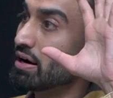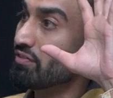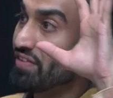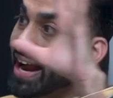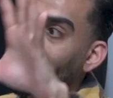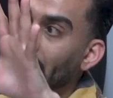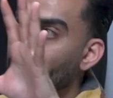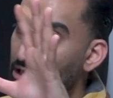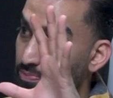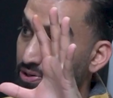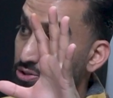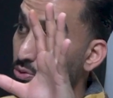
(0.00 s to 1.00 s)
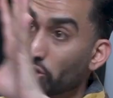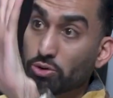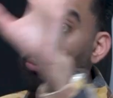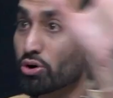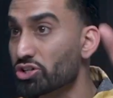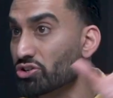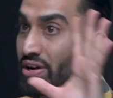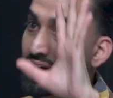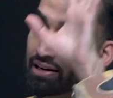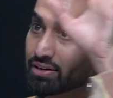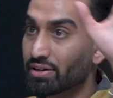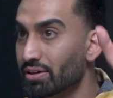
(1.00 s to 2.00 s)
fan game experience where all your boys are
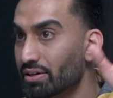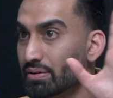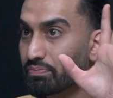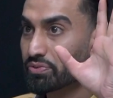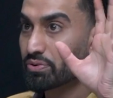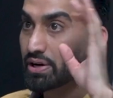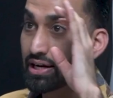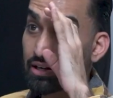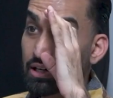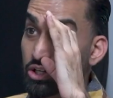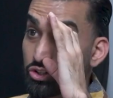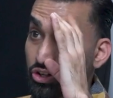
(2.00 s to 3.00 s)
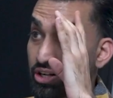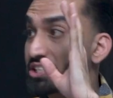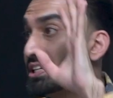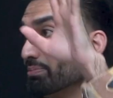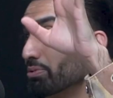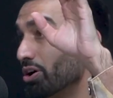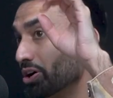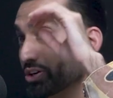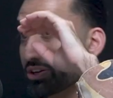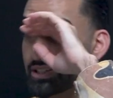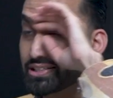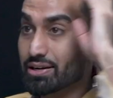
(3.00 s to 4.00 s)
at. Right? So you're going to see Buck, you're
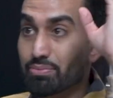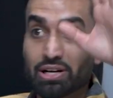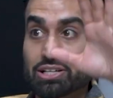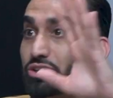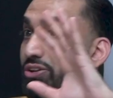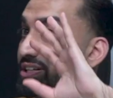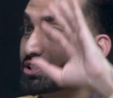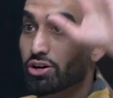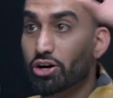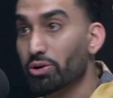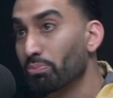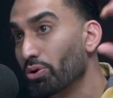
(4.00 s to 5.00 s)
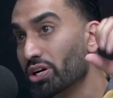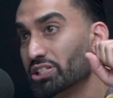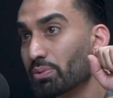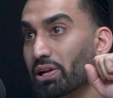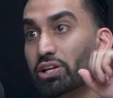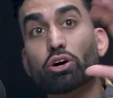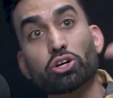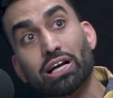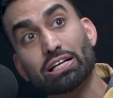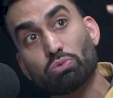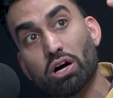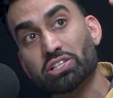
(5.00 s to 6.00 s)
going to see Emily, you're going to see all your boys. They're like, yo, you
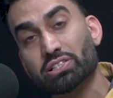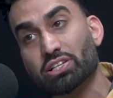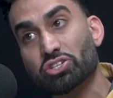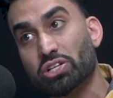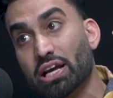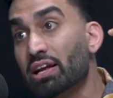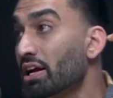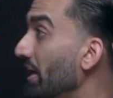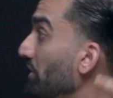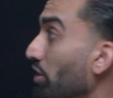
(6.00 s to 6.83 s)
guys watching this shit? And they're